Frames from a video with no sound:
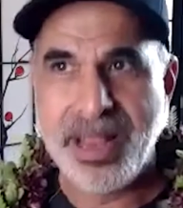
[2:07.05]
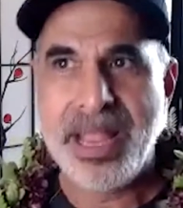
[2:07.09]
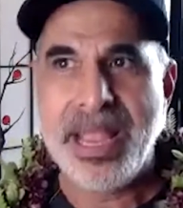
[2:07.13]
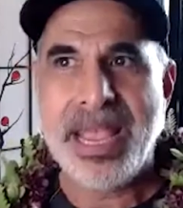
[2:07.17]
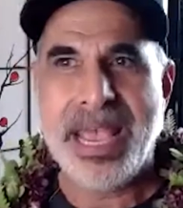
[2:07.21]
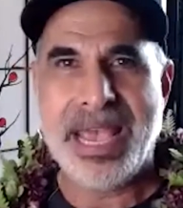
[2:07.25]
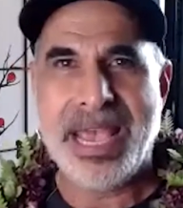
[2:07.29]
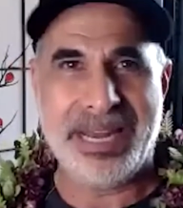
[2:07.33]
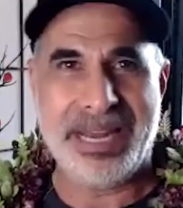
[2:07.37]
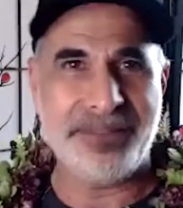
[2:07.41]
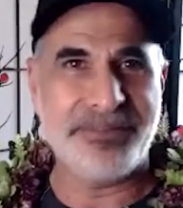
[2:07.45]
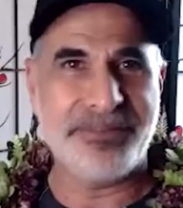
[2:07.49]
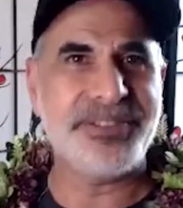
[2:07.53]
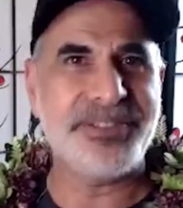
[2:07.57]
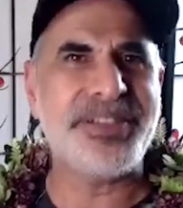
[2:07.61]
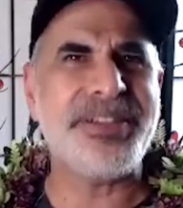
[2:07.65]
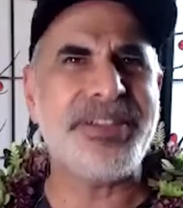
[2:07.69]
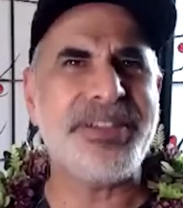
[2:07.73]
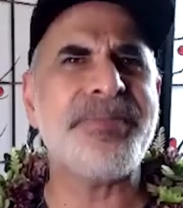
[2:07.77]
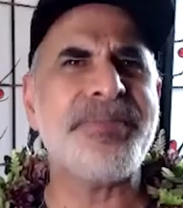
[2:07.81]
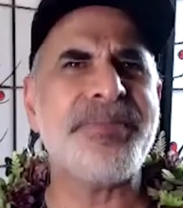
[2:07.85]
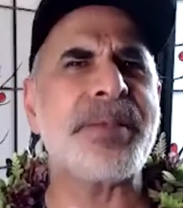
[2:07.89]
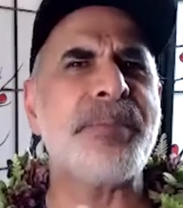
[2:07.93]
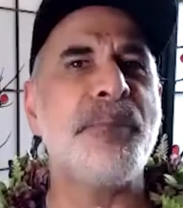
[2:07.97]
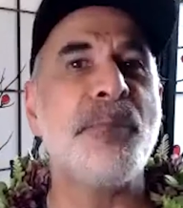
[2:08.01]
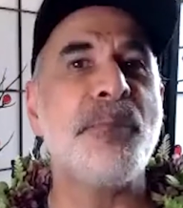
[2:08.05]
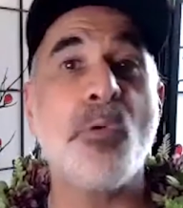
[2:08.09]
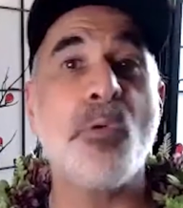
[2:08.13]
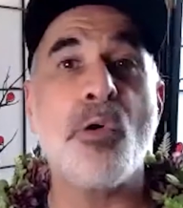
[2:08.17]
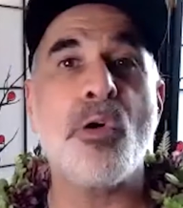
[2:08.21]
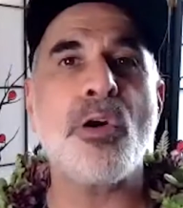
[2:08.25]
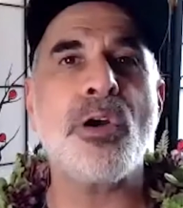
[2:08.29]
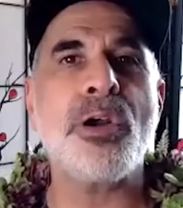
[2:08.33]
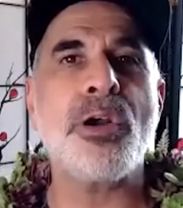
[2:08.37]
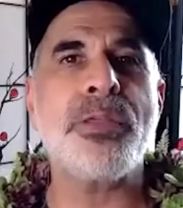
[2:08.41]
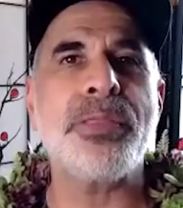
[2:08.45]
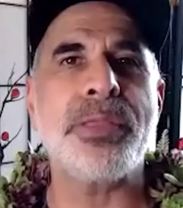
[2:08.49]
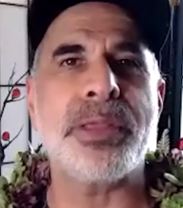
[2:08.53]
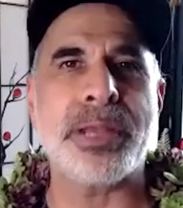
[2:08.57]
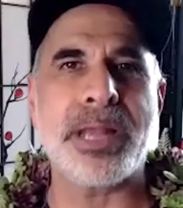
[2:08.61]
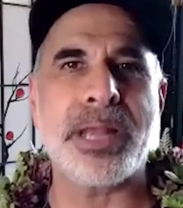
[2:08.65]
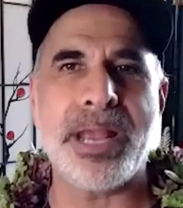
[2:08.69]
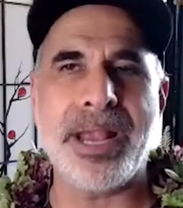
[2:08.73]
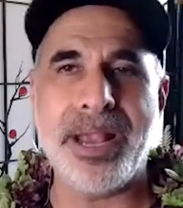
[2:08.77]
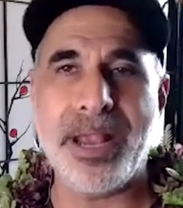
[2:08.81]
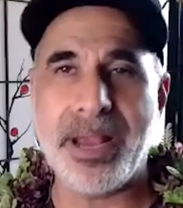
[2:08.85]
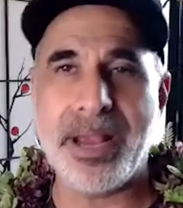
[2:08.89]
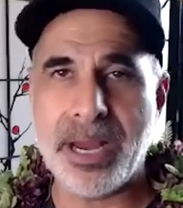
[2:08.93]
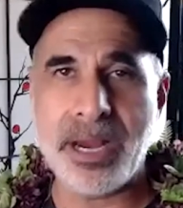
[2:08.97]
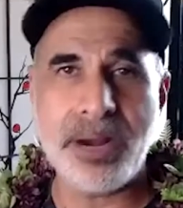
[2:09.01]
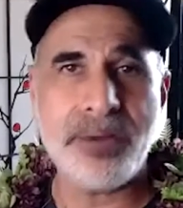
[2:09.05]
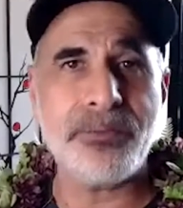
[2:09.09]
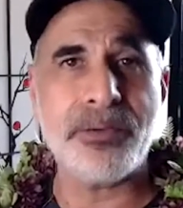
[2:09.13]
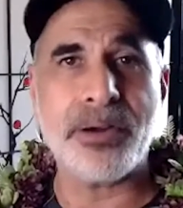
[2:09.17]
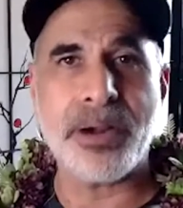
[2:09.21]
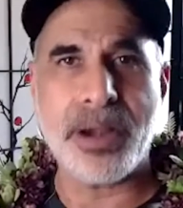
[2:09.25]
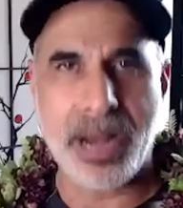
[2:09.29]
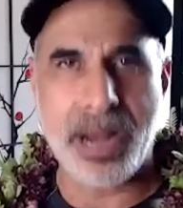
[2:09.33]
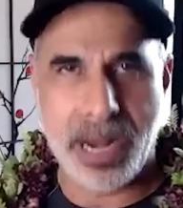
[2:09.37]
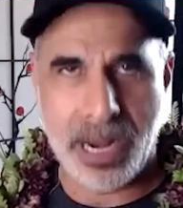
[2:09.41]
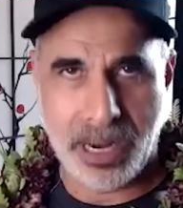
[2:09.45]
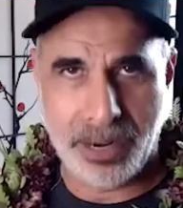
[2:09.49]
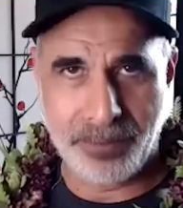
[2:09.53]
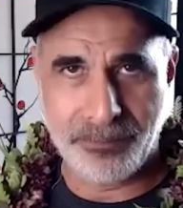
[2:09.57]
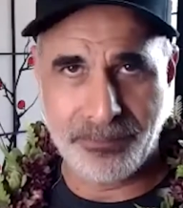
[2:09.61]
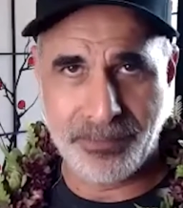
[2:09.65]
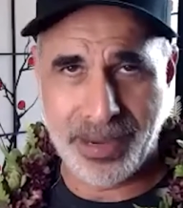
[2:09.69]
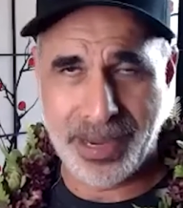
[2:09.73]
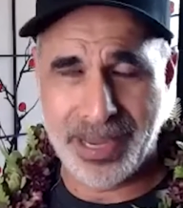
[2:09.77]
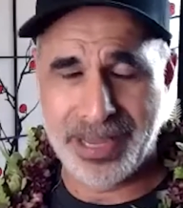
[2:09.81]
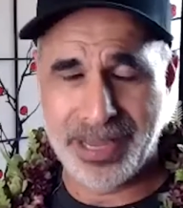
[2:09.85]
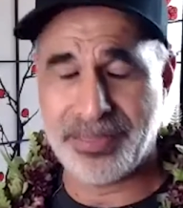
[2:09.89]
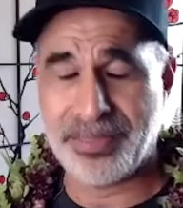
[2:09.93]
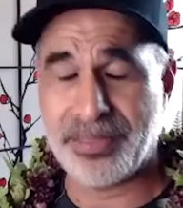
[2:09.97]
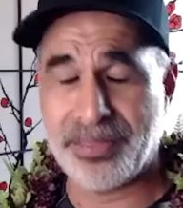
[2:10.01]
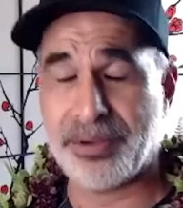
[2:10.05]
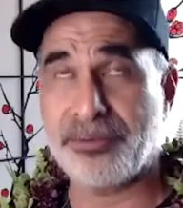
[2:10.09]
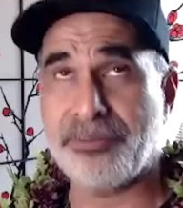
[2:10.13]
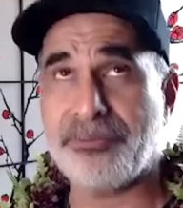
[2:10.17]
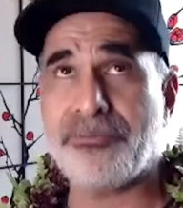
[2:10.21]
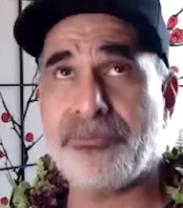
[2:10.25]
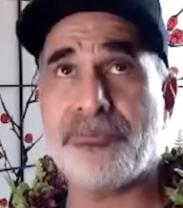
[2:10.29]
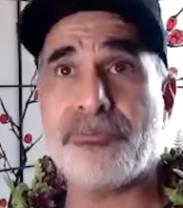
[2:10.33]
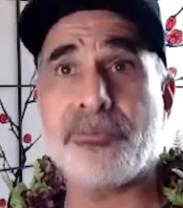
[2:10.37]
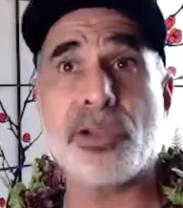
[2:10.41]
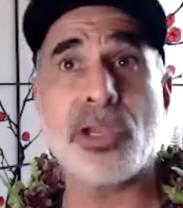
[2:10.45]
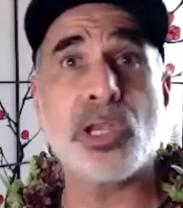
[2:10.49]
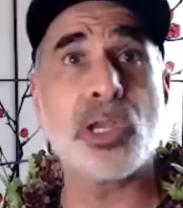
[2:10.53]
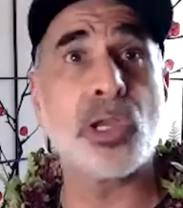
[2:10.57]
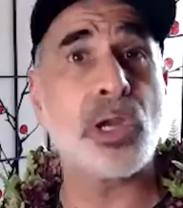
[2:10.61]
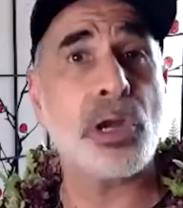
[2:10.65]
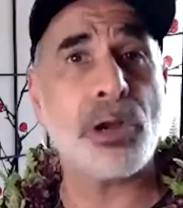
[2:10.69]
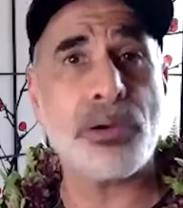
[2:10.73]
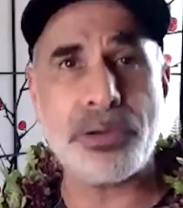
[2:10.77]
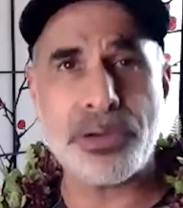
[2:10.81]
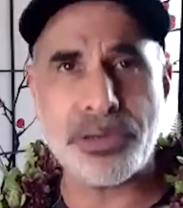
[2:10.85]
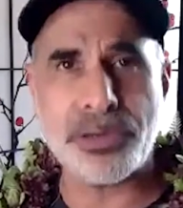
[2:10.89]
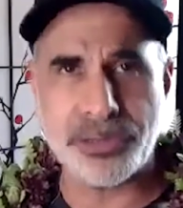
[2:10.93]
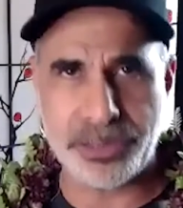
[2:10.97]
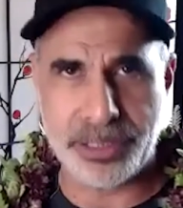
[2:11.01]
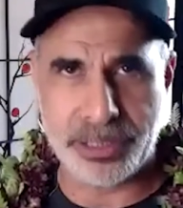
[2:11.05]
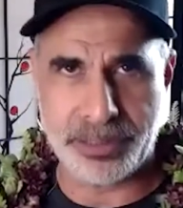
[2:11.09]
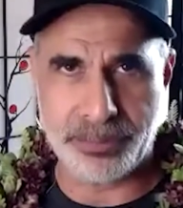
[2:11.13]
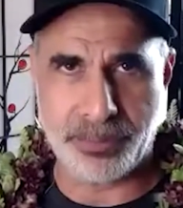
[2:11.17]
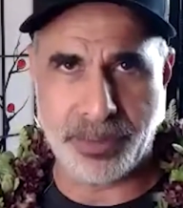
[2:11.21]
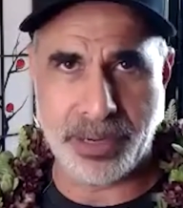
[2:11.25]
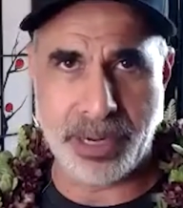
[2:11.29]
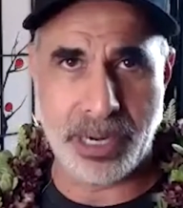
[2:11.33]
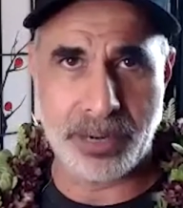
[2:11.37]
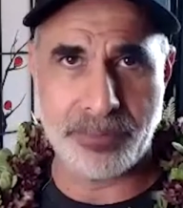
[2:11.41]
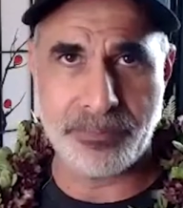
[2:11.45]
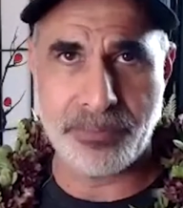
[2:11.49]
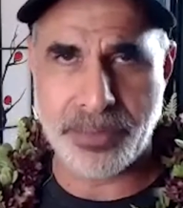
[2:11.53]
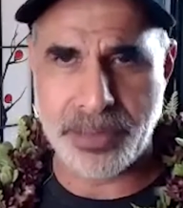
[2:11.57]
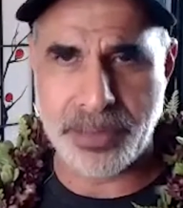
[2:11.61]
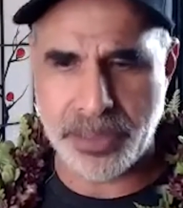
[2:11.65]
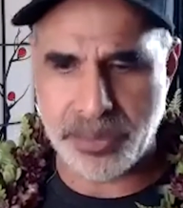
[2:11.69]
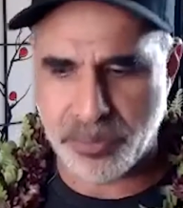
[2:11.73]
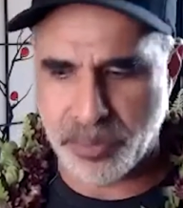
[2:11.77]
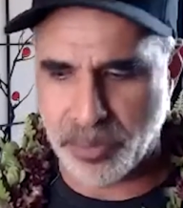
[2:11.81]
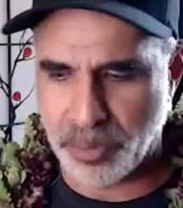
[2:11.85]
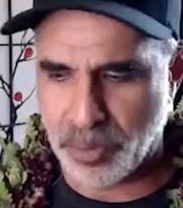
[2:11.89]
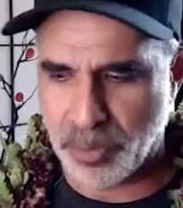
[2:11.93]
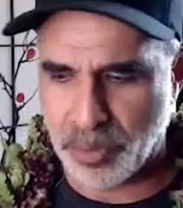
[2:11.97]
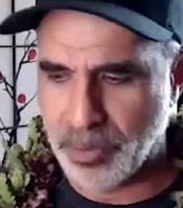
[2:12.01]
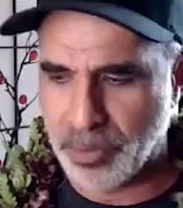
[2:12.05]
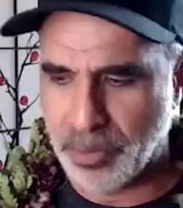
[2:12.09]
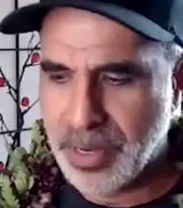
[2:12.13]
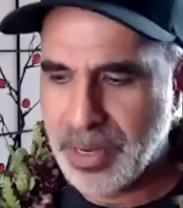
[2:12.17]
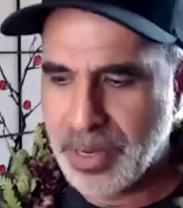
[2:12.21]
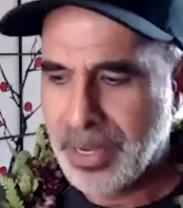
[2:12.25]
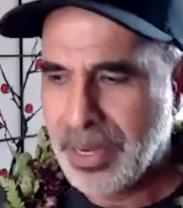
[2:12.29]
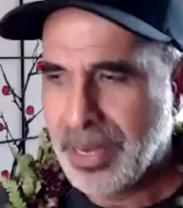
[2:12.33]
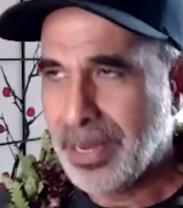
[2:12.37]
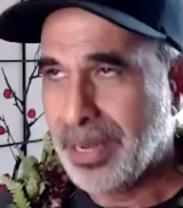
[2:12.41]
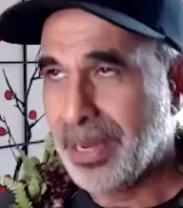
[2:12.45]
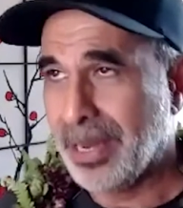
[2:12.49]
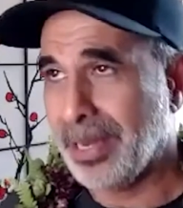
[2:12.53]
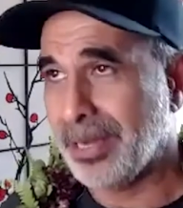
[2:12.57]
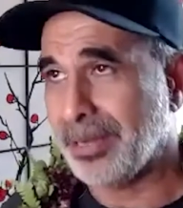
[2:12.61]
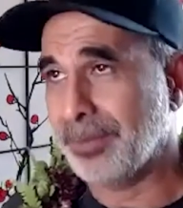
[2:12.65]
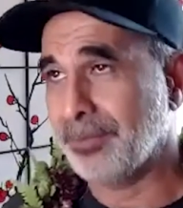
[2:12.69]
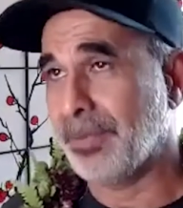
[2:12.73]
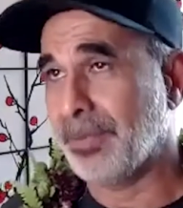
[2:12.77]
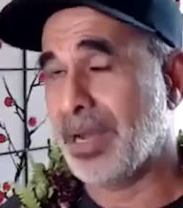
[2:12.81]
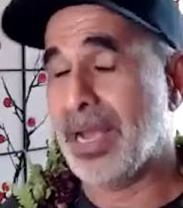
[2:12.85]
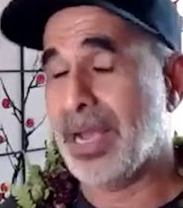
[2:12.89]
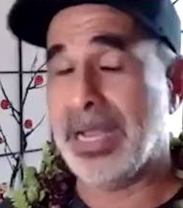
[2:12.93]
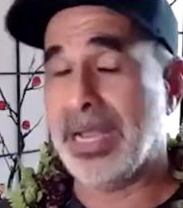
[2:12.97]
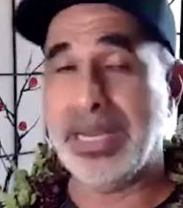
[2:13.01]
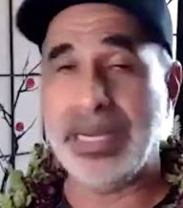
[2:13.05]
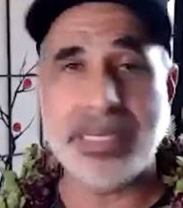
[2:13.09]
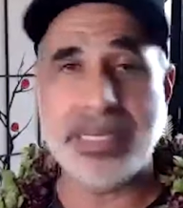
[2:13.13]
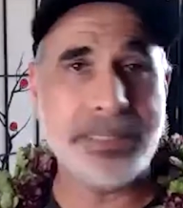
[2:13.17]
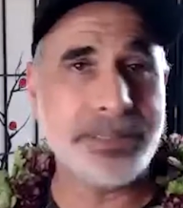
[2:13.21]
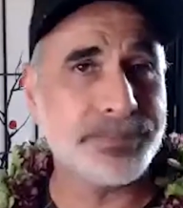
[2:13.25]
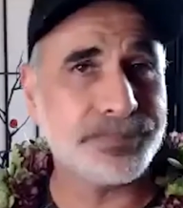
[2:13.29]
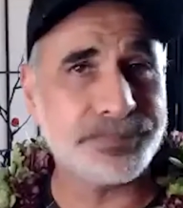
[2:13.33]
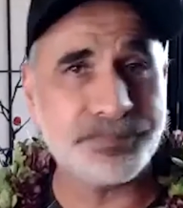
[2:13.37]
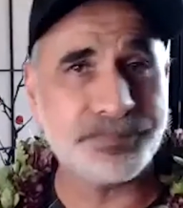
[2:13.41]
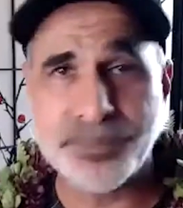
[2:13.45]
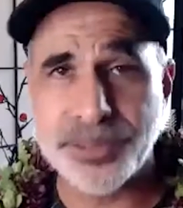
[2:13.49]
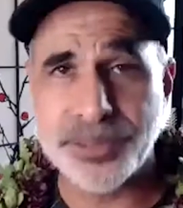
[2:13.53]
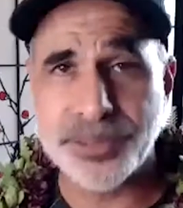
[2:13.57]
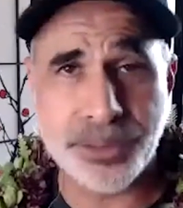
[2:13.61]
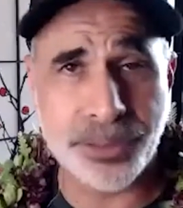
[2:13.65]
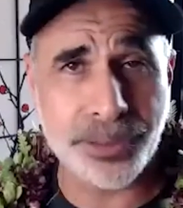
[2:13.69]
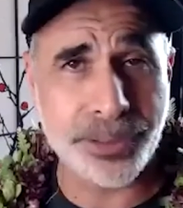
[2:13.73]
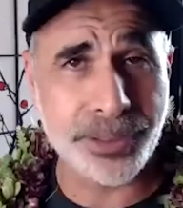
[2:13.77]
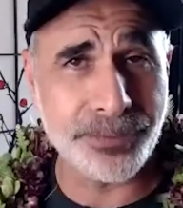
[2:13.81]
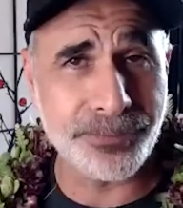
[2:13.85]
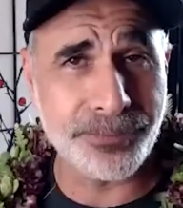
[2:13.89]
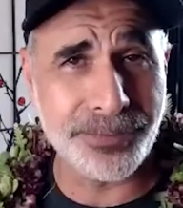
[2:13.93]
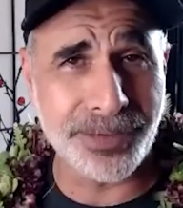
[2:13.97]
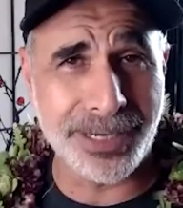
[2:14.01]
And I've seen them more than I ever have, and they're flourishing wherever they grow. And my sort of